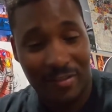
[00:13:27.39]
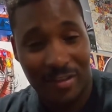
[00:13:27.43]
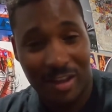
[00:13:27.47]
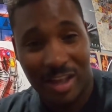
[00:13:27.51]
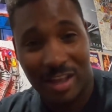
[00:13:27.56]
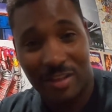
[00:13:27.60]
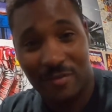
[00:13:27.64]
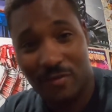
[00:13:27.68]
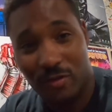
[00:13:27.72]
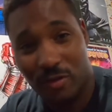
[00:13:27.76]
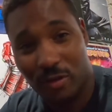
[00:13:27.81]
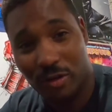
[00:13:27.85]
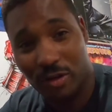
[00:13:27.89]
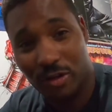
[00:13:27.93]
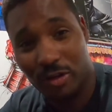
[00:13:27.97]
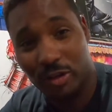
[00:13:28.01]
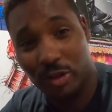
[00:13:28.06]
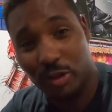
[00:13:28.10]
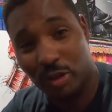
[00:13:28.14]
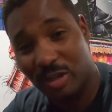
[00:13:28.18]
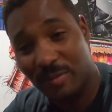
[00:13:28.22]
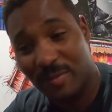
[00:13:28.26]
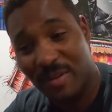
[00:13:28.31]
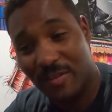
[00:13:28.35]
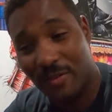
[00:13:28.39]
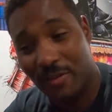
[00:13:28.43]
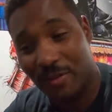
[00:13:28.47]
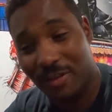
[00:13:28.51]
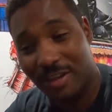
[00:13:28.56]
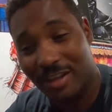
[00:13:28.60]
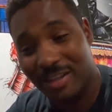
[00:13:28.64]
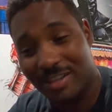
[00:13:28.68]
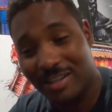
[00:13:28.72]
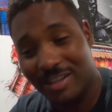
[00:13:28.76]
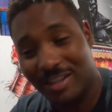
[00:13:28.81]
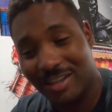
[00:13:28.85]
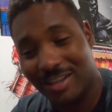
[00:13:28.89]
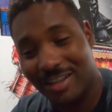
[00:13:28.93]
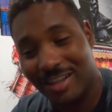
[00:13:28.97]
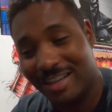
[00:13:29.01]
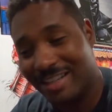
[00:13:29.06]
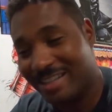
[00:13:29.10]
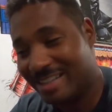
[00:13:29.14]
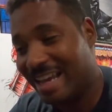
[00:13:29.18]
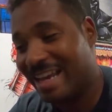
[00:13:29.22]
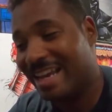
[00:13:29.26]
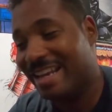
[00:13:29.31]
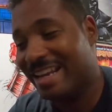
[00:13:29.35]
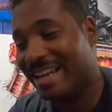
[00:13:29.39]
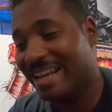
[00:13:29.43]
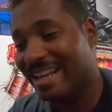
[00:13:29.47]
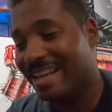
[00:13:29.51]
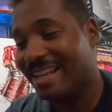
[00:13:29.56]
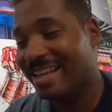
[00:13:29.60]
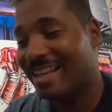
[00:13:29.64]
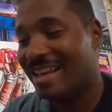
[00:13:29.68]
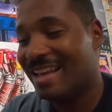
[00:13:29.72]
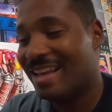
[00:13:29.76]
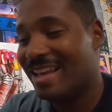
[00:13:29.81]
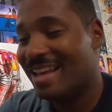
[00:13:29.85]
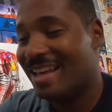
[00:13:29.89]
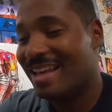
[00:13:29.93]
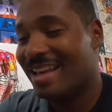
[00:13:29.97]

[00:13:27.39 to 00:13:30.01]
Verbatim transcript: and for joining me for this uh, exciting